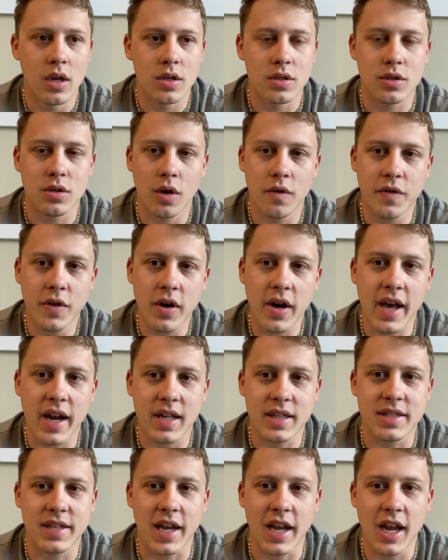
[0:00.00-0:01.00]
So if you're at
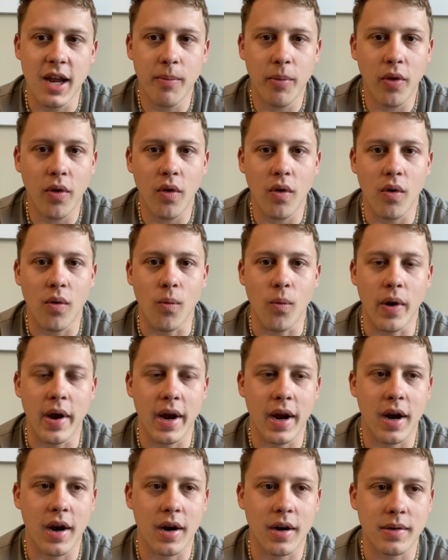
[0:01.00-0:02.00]
a table
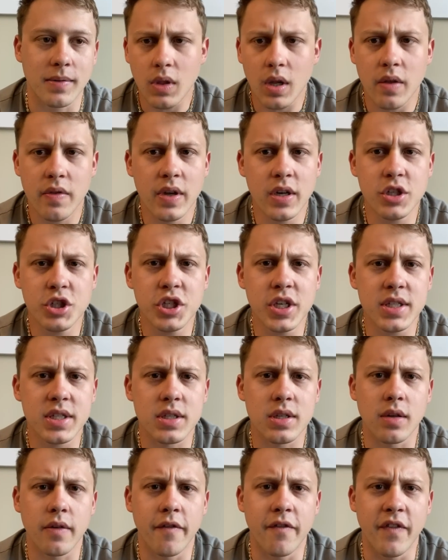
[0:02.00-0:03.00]
where there's
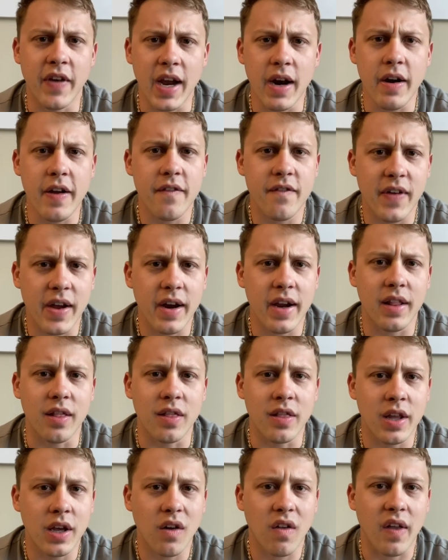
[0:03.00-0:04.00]
just very, very
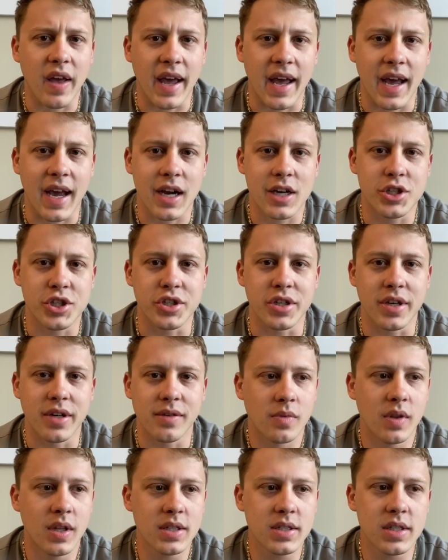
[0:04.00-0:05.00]
little
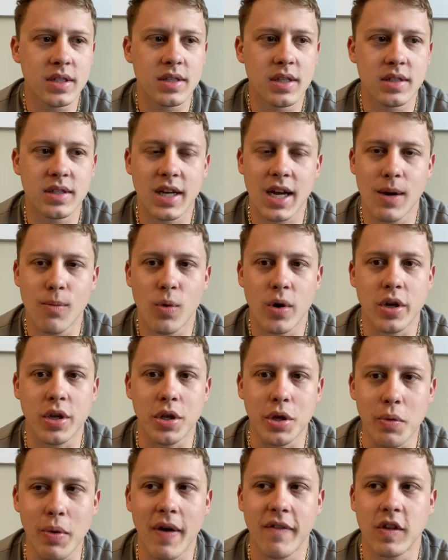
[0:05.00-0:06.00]
action, this is the time where
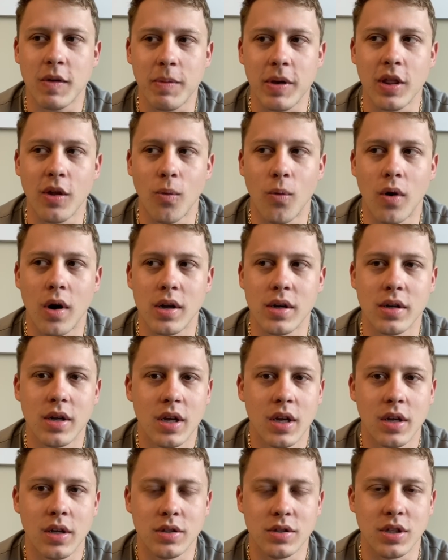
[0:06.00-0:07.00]
you have to be the one
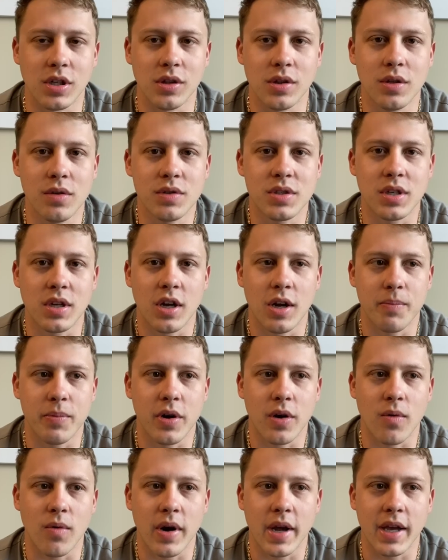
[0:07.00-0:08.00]
to loosen up
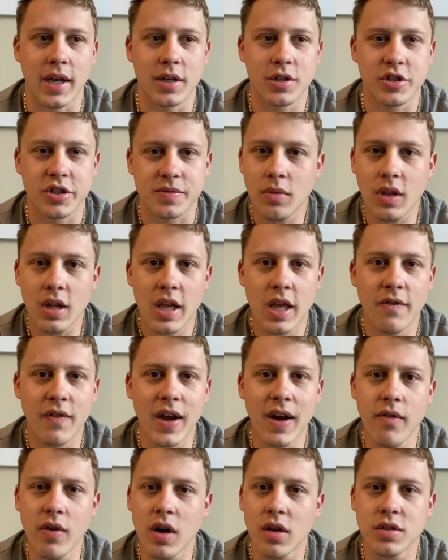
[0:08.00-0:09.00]
your range. If
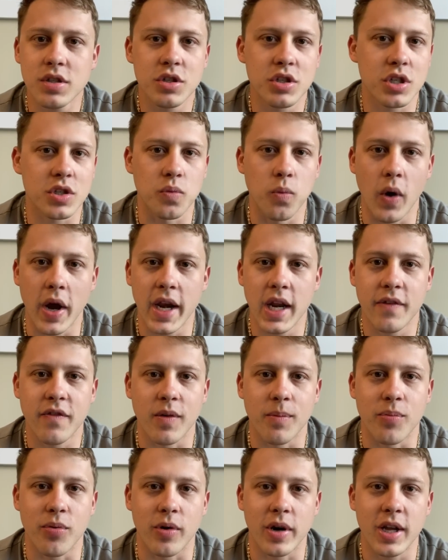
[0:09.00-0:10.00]
everyone else is just waiting for
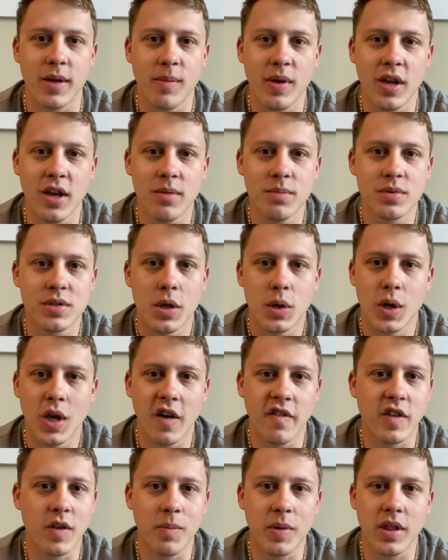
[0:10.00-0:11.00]
premiums, you
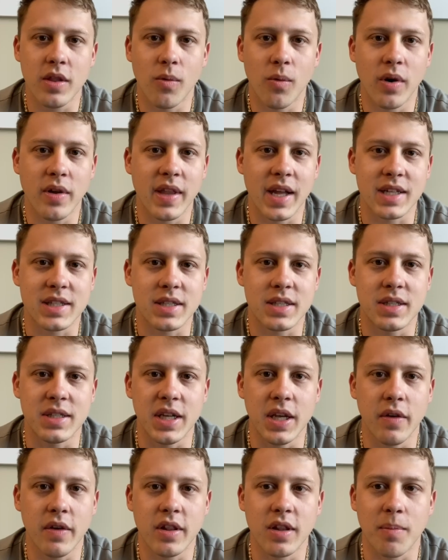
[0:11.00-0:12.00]
have to be the one that's
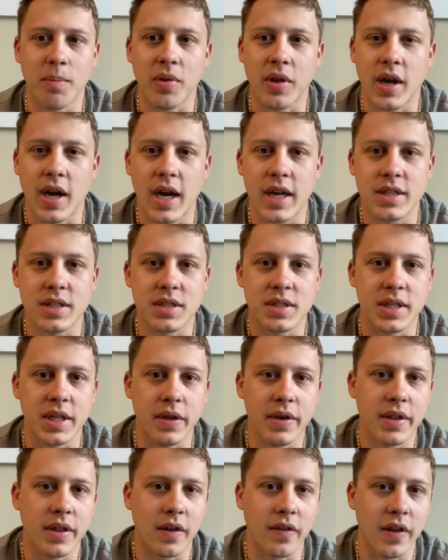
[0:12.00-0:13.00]
stealing the blinds,
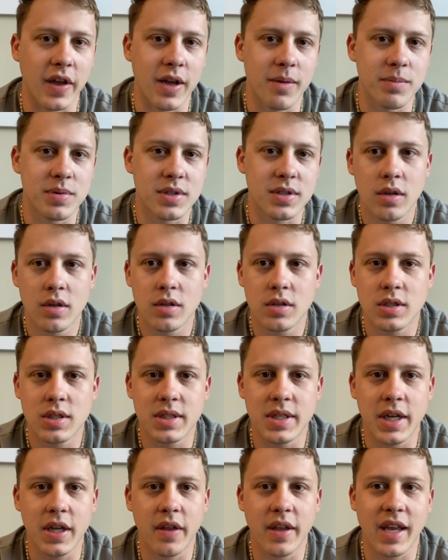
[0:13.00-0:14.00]
stealing the limps,
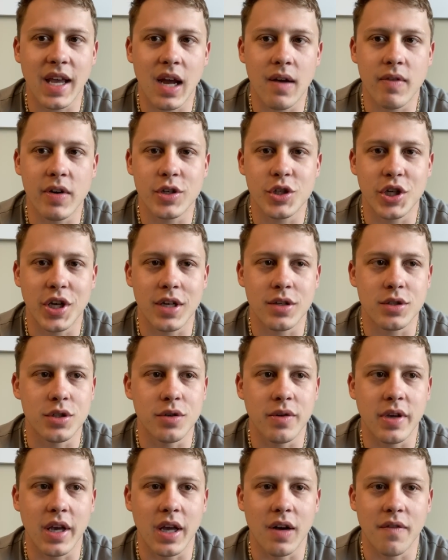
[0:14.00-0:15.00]
stealing every chance you
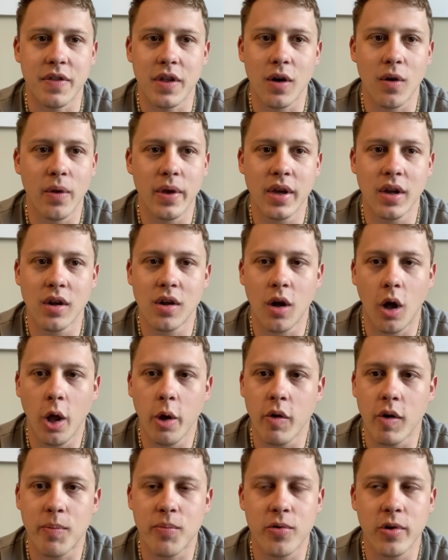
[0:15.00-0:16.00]
get. If they're only going to call
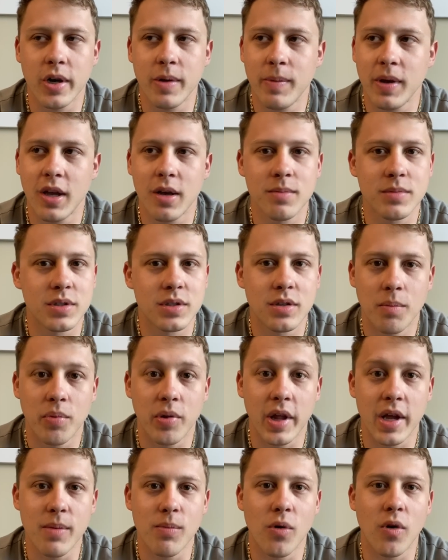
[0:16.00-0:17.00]
you at premiums,
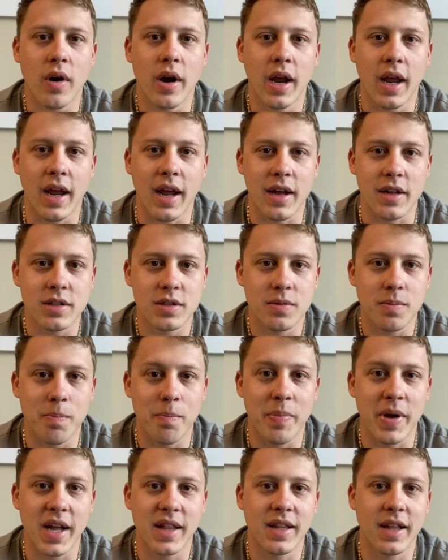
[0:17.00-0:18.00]
play more hands.
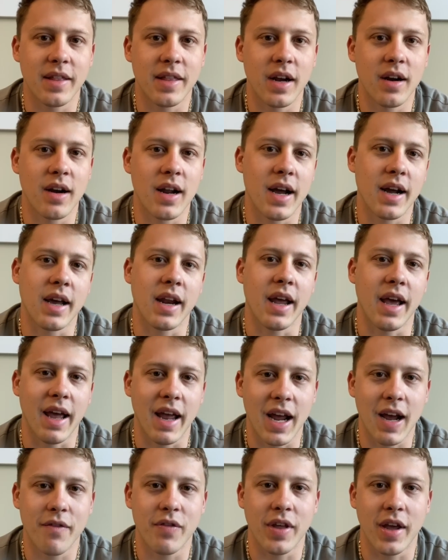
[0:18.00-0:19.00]
Bet that they're not going to
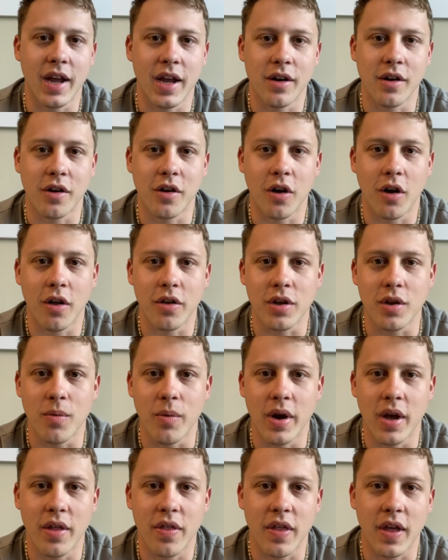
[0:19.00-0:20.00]
have the hand to call you
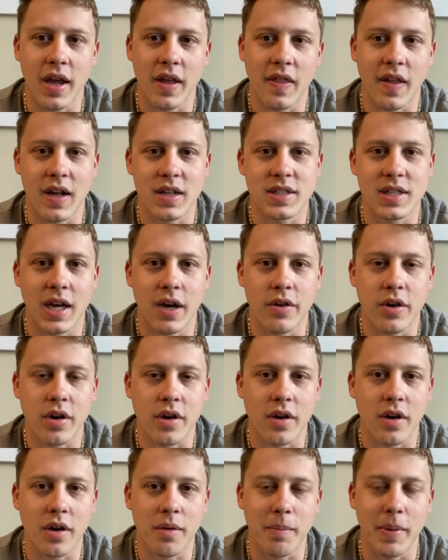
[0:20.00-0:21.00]
with, and that's how you're
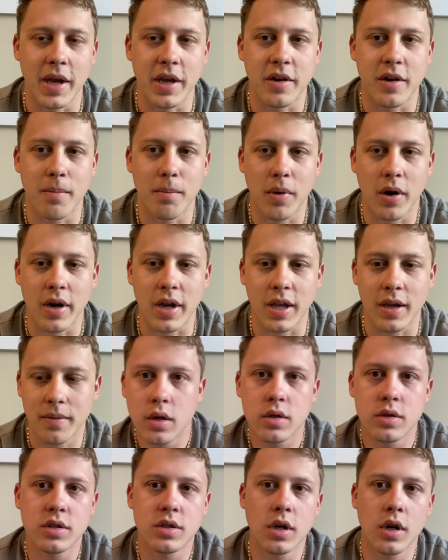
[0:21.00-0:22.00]
going to make your money.
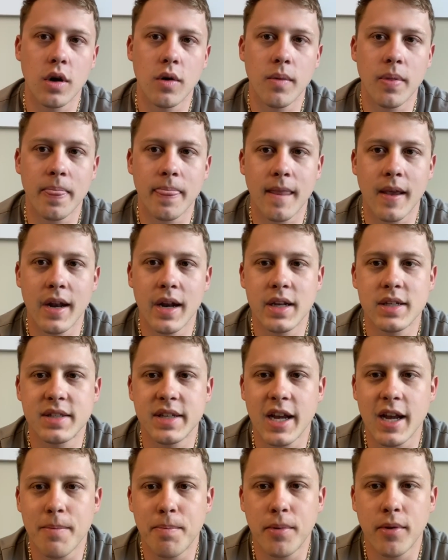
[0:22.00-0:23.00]
So an
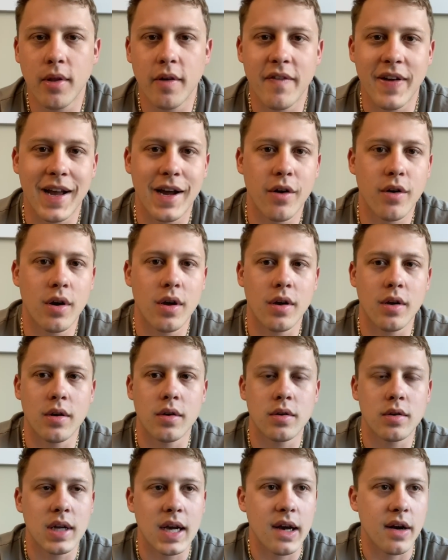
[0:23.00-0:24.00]
example of how
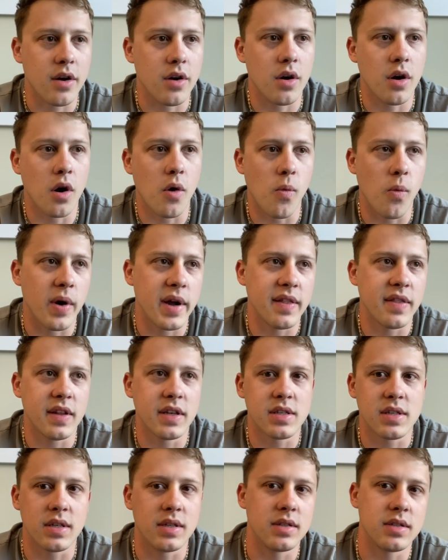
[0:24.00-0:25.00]
to know when
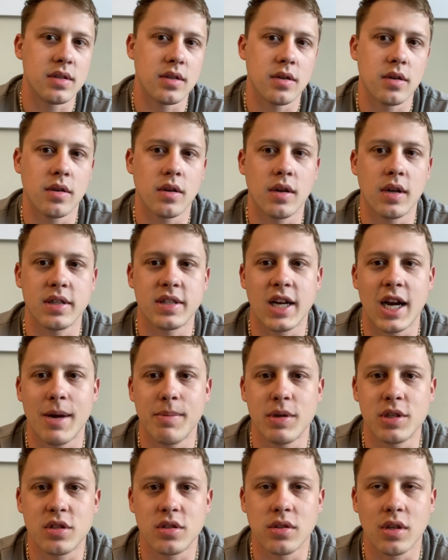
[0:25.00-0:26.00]
this is a time
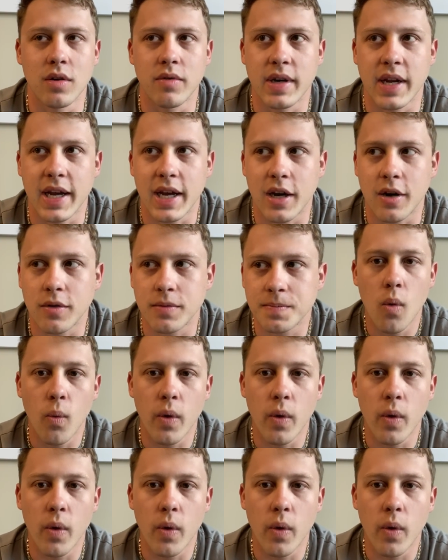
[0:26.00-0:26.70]
to slow down.